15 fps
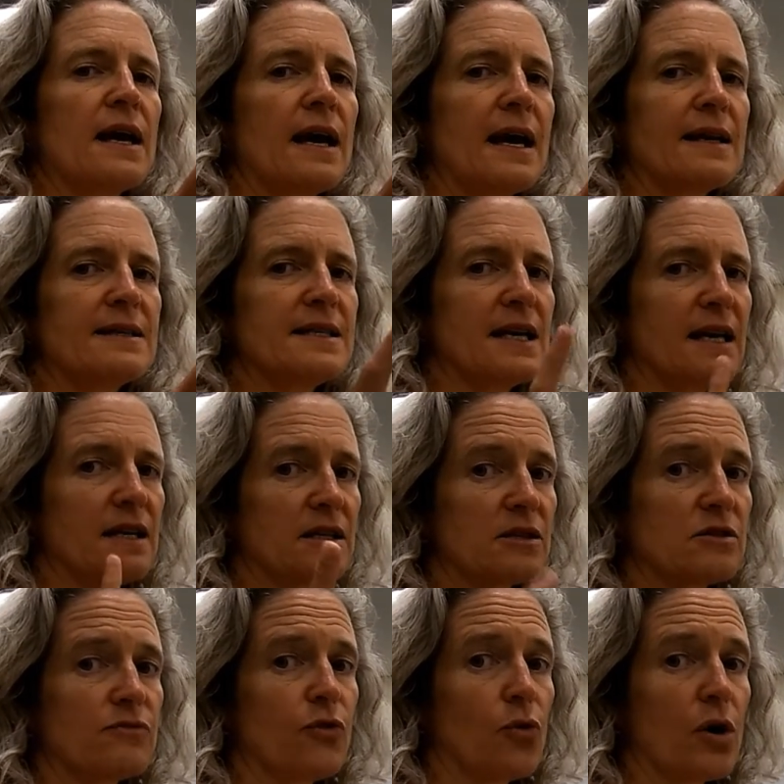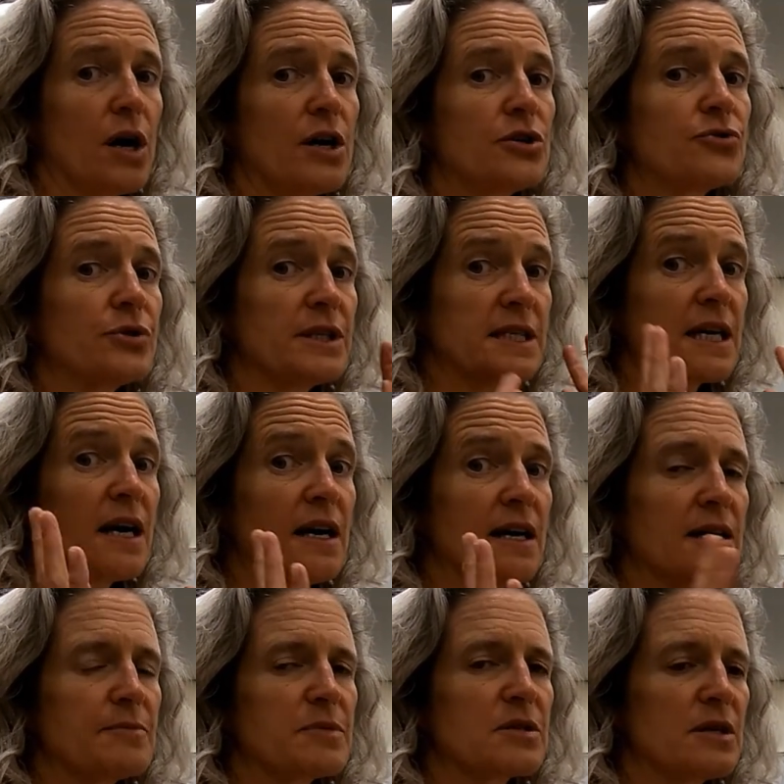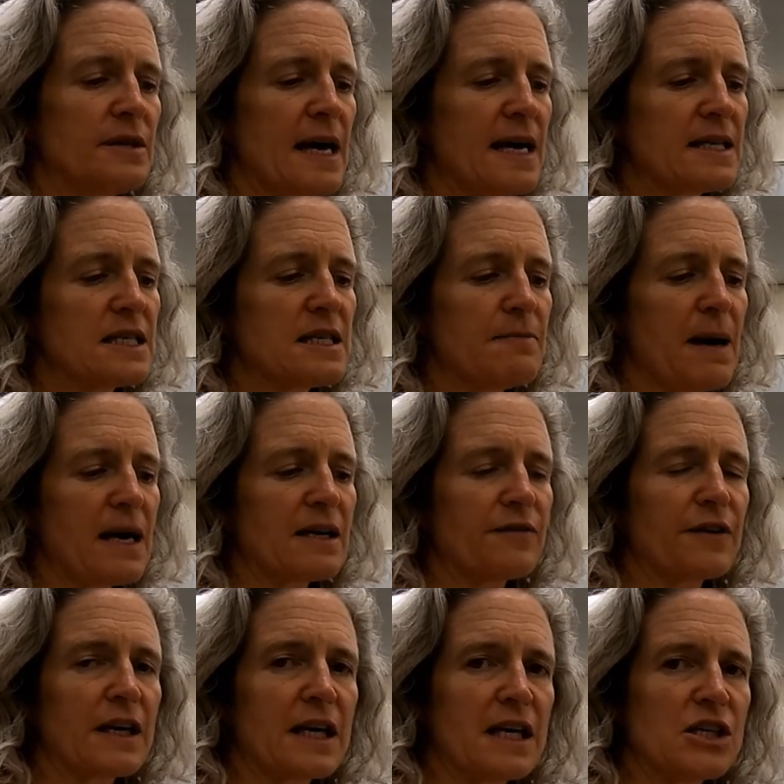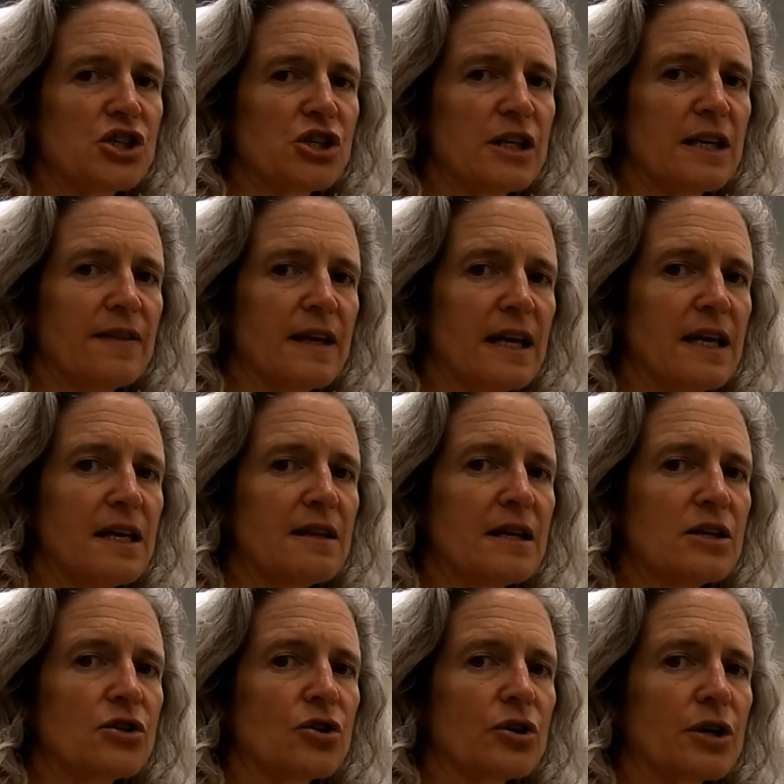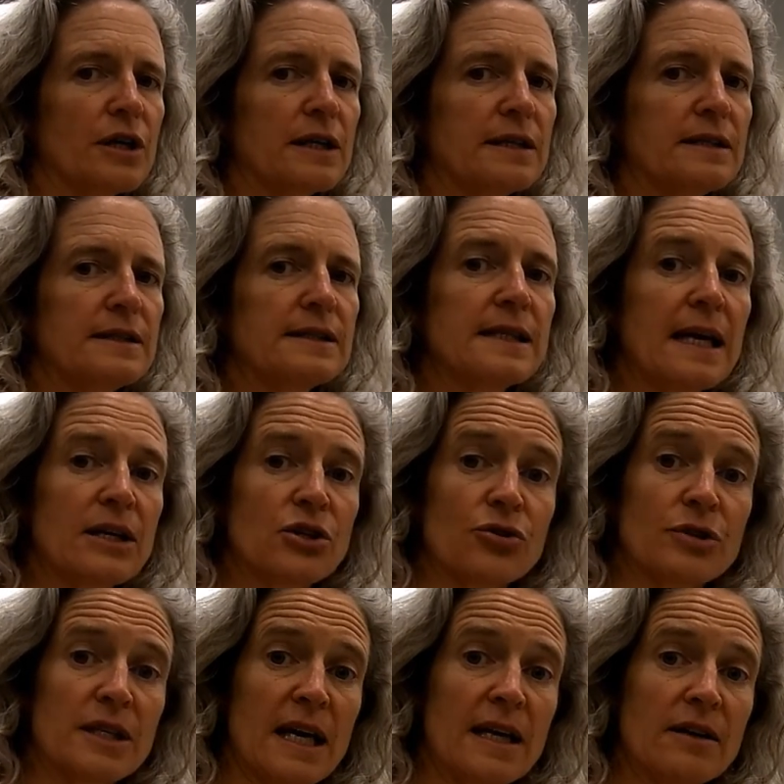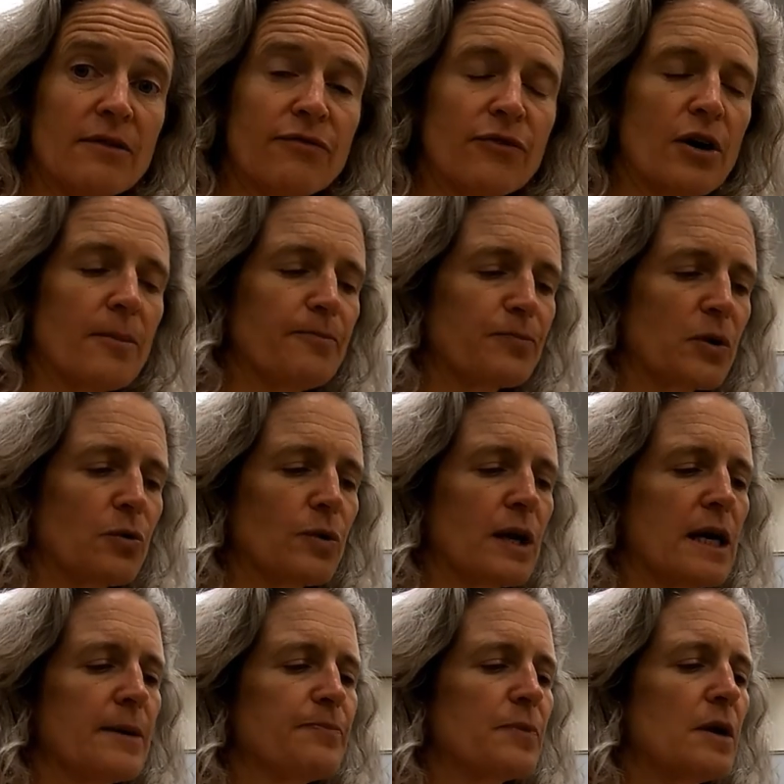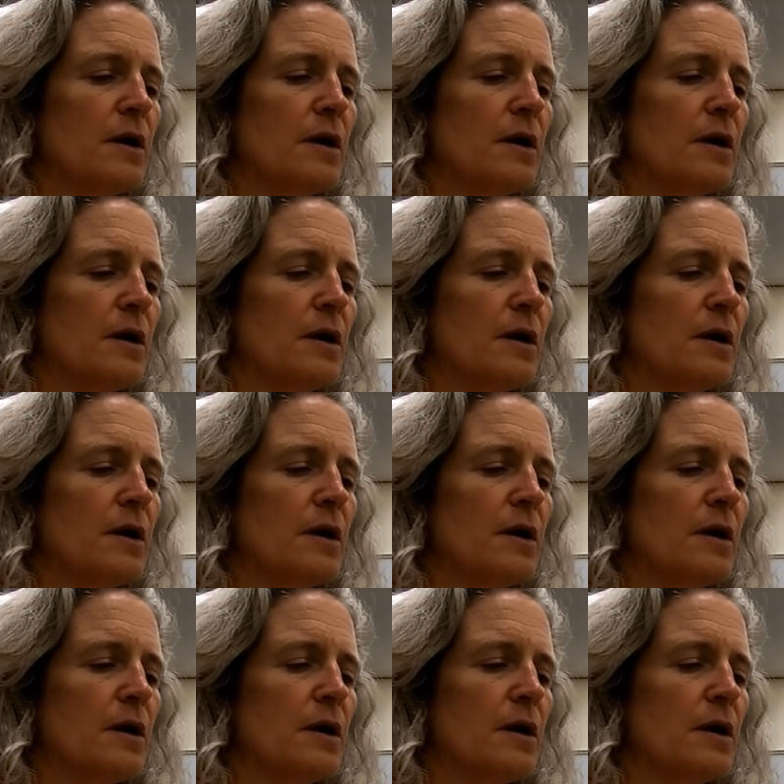and 10 is 400 times. And that's the magnification in the end that you're going to take your data from, okay?